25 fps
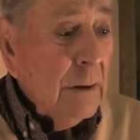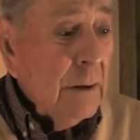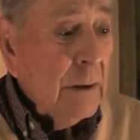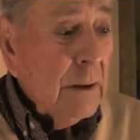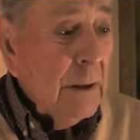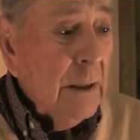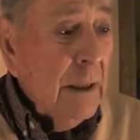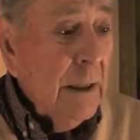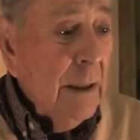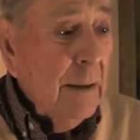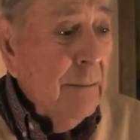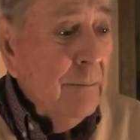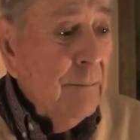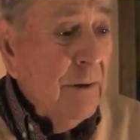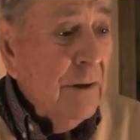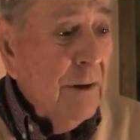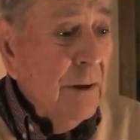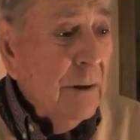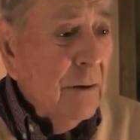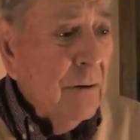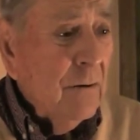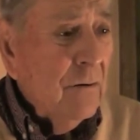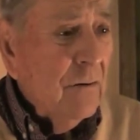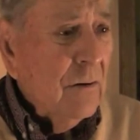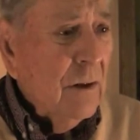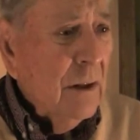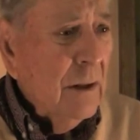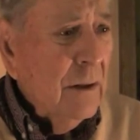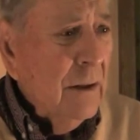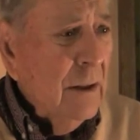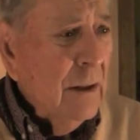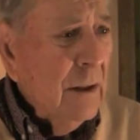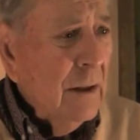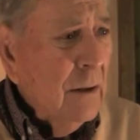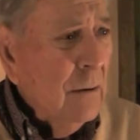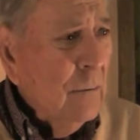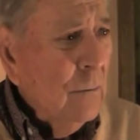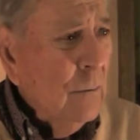Camp Dix, I
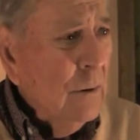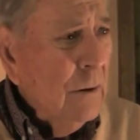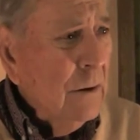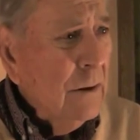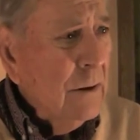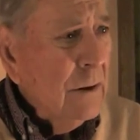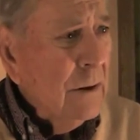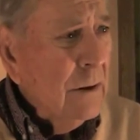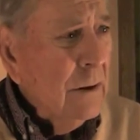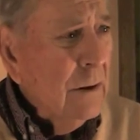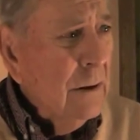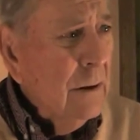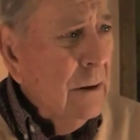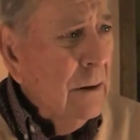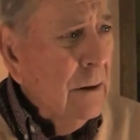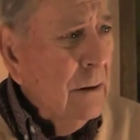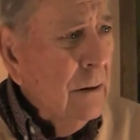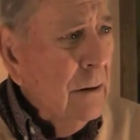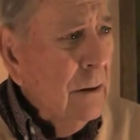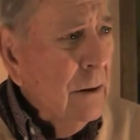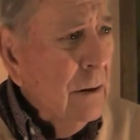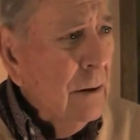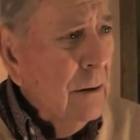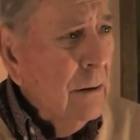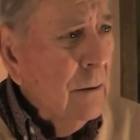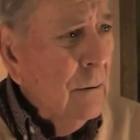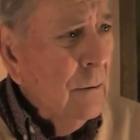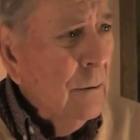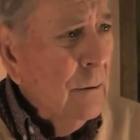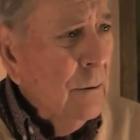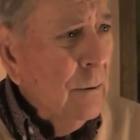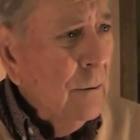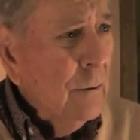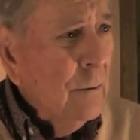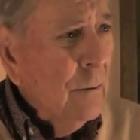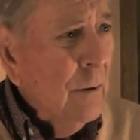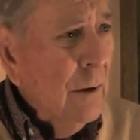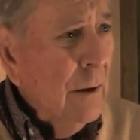think it was, and then we
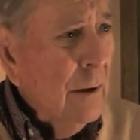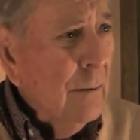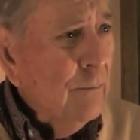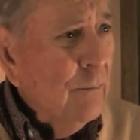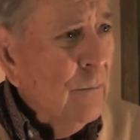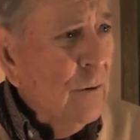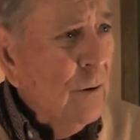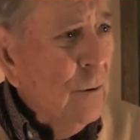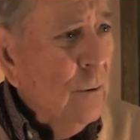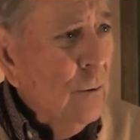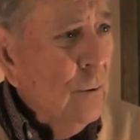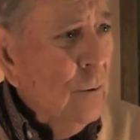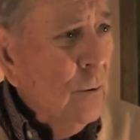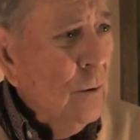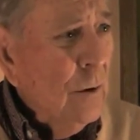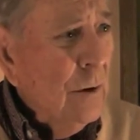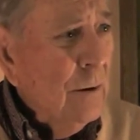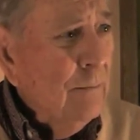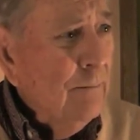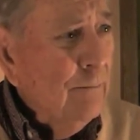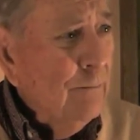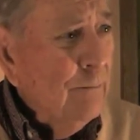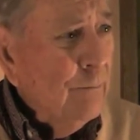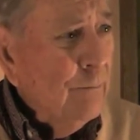were up to